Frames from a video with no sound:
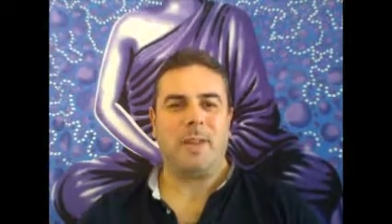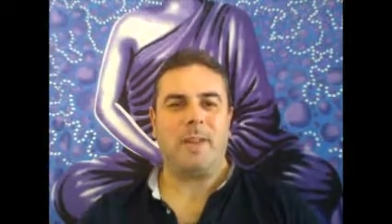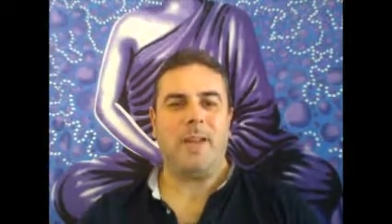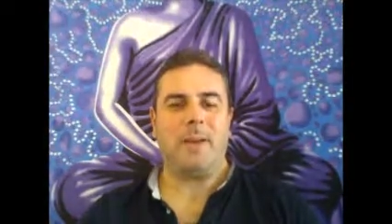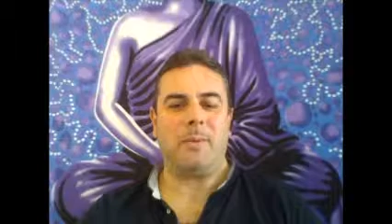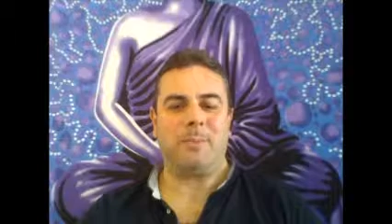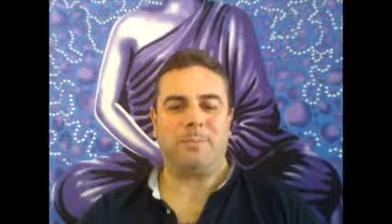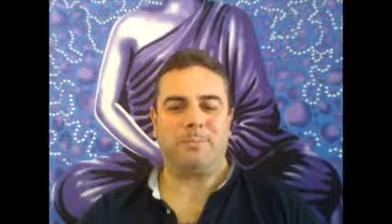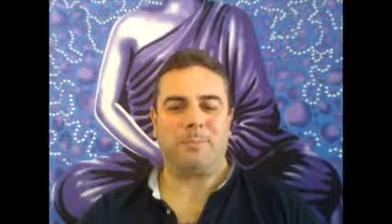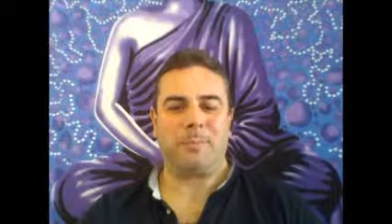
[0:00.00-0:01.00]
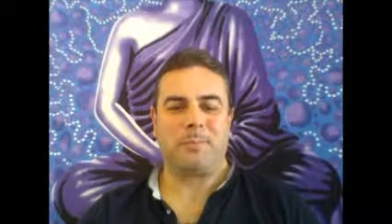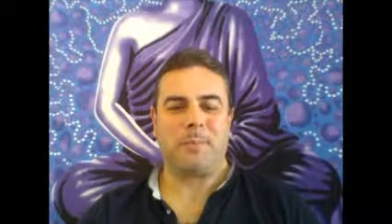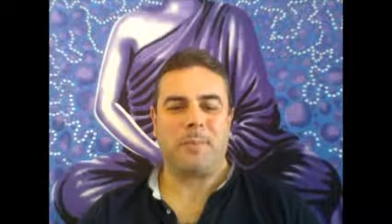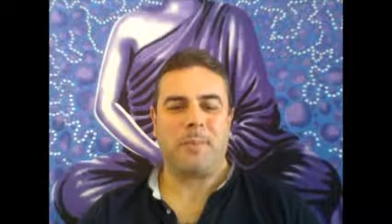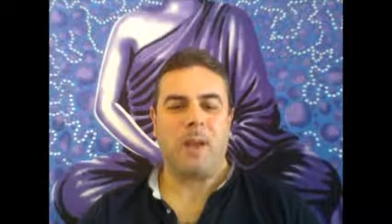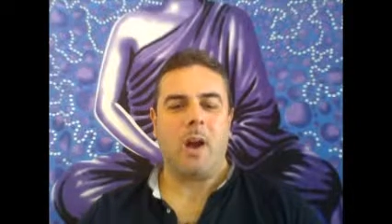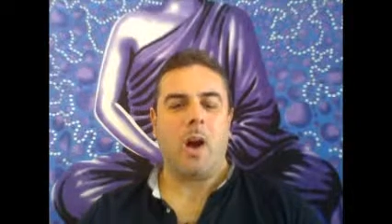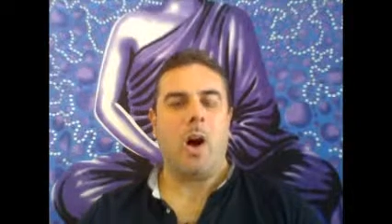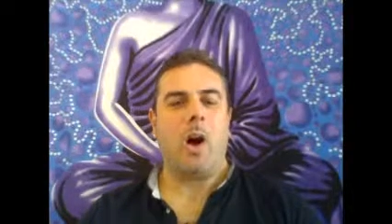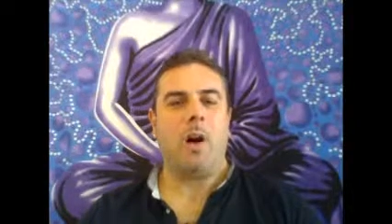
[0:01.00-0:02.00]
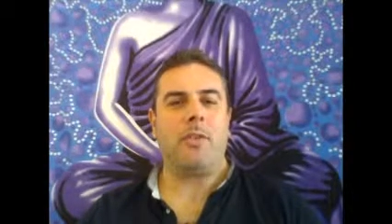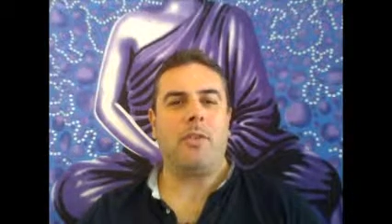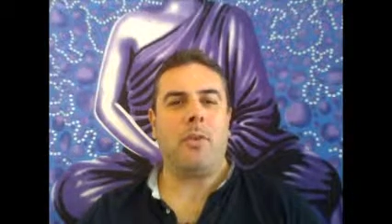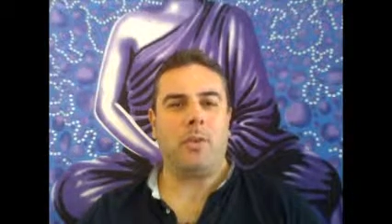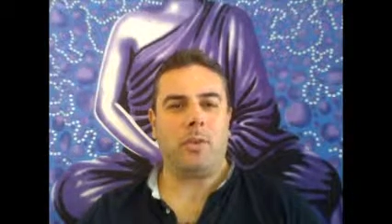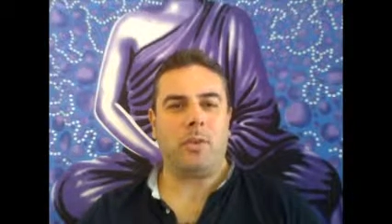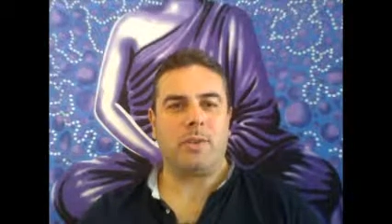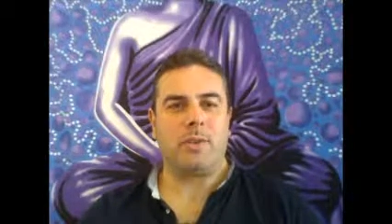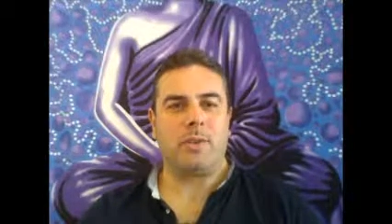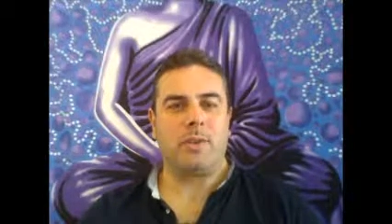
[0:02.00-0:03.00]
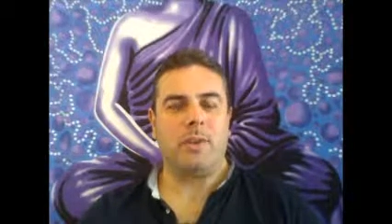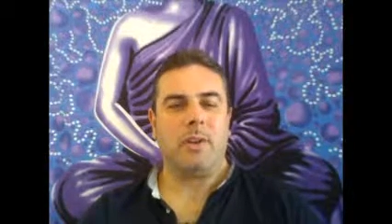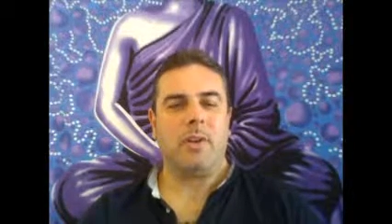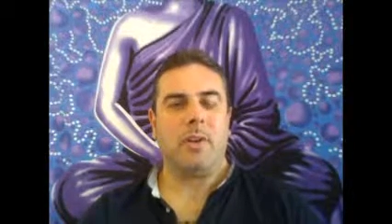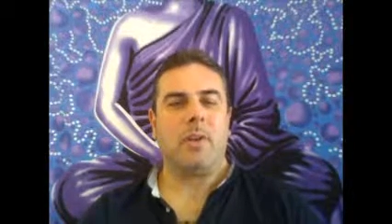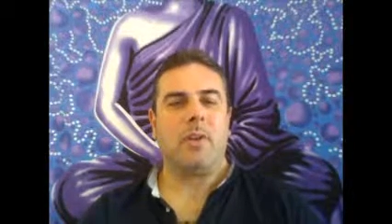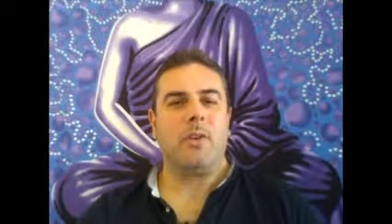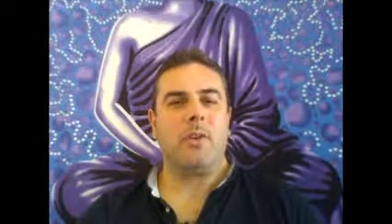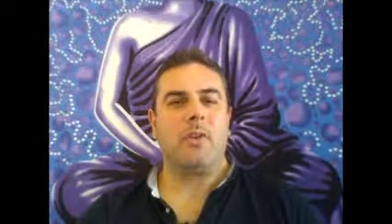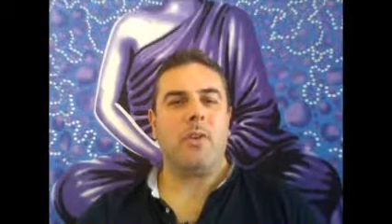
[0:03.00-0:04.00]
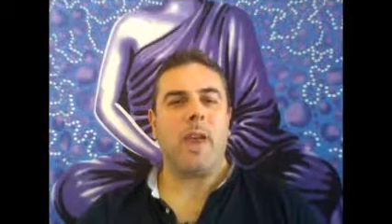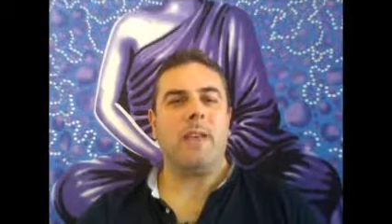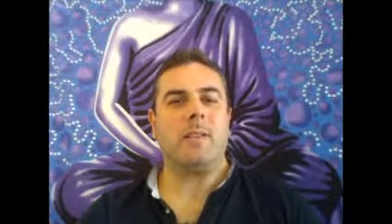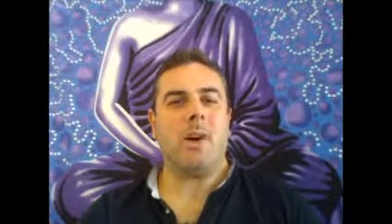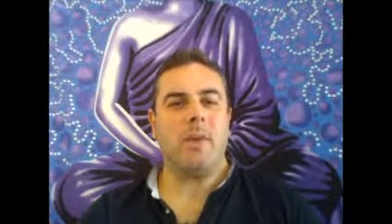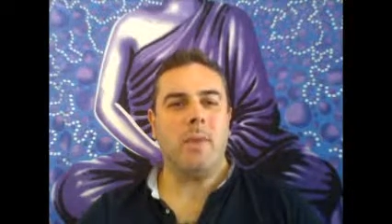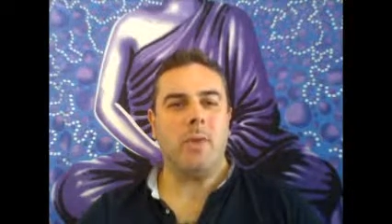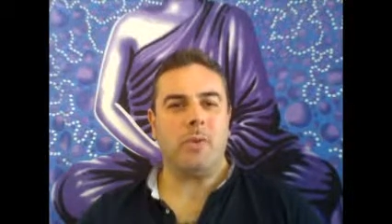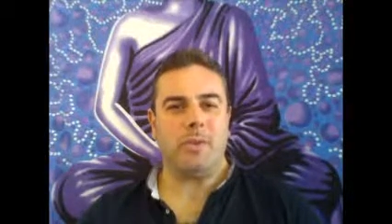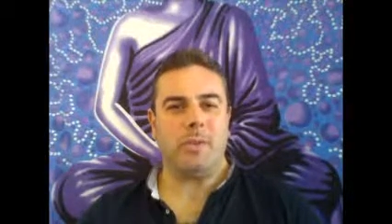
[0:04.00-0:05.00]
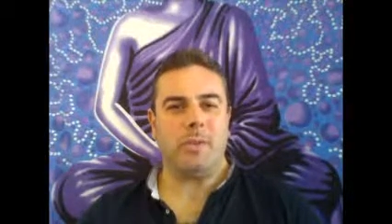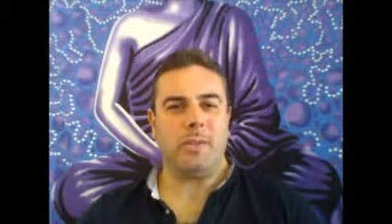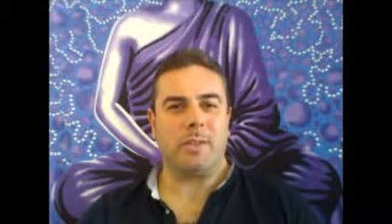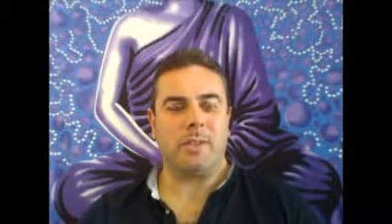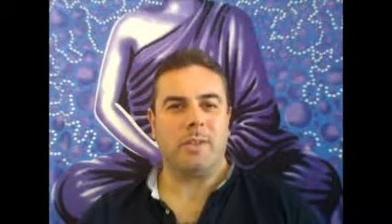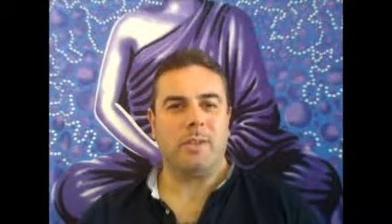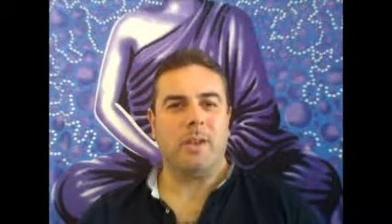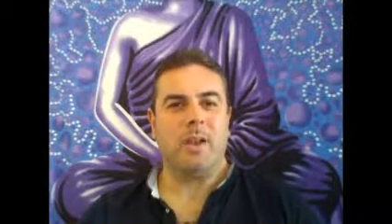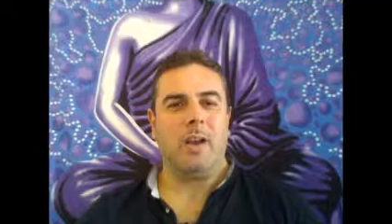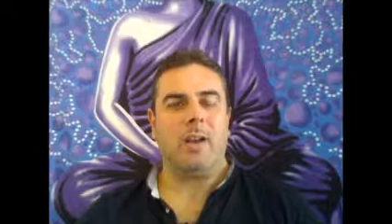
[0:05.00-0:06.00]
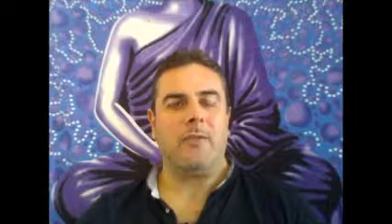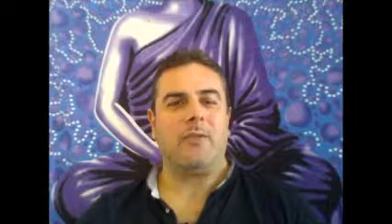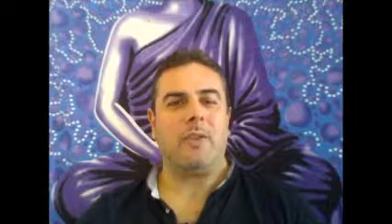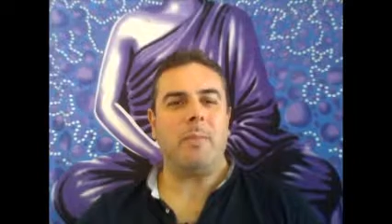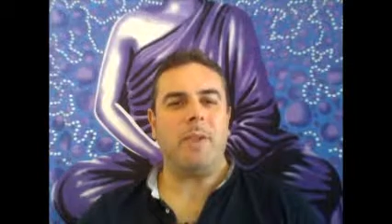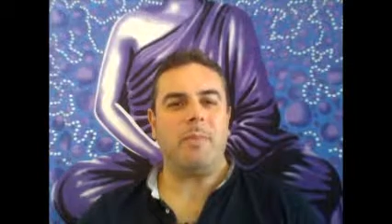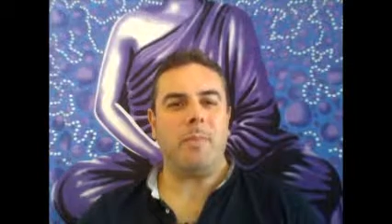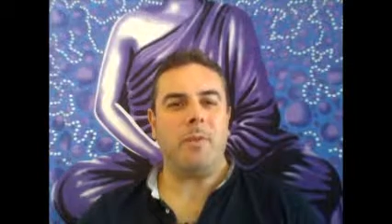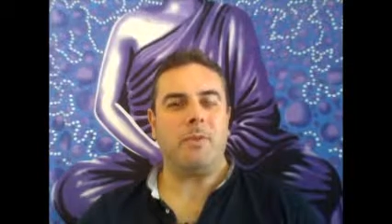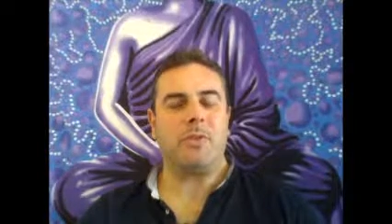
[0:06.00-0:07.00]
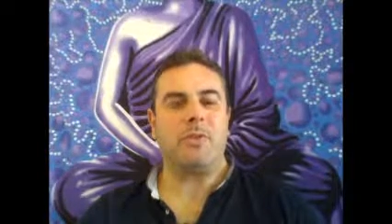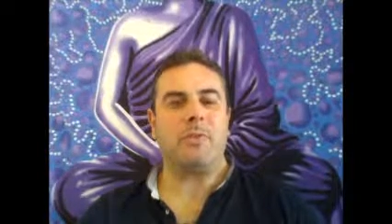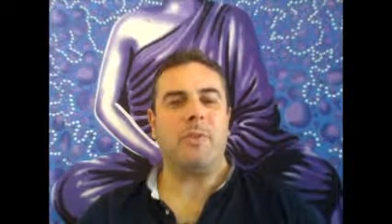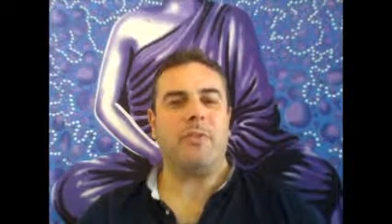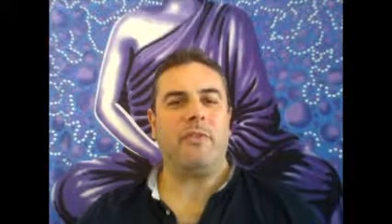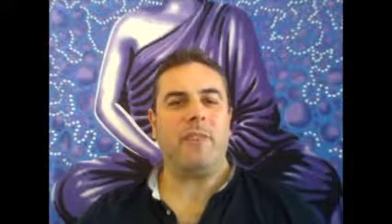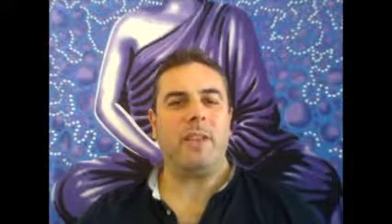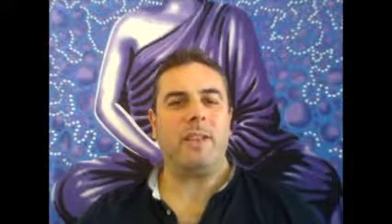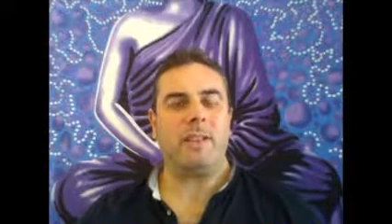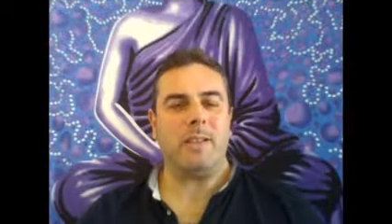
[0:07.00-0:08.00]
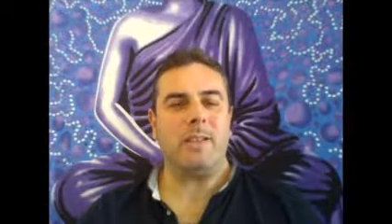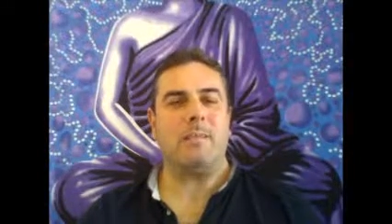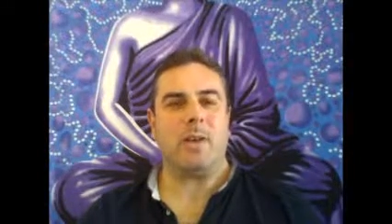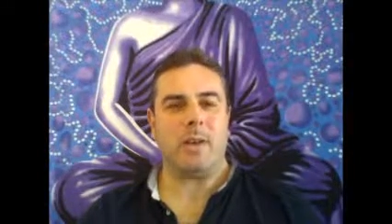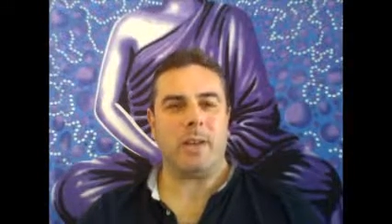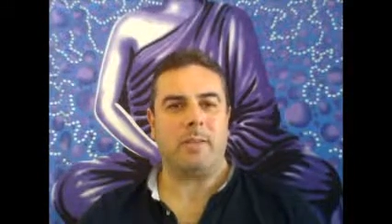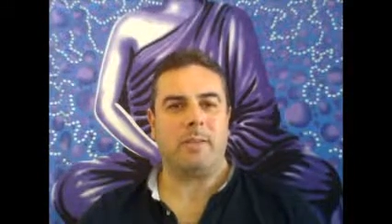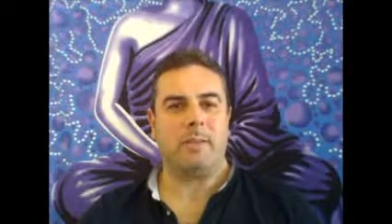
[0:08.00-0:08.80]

Now, our thoughts create our emotions, and from these emotions, we feel it in the body.